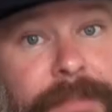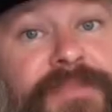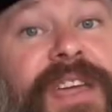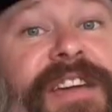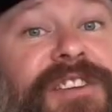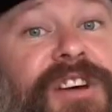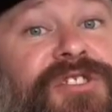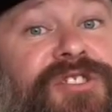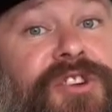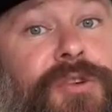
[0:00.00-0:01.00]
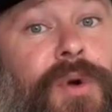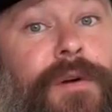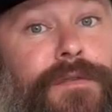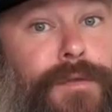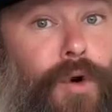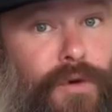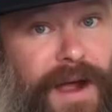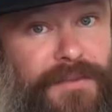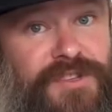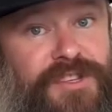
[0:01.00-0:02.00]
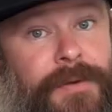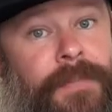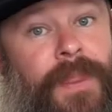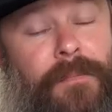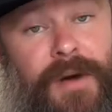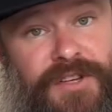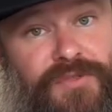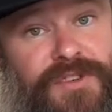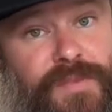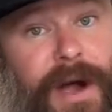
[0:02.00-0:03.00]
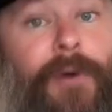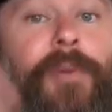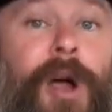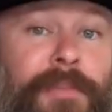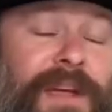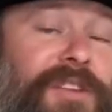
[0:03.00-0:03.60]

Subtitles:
He does do 4 ounce butter as well, but I picked the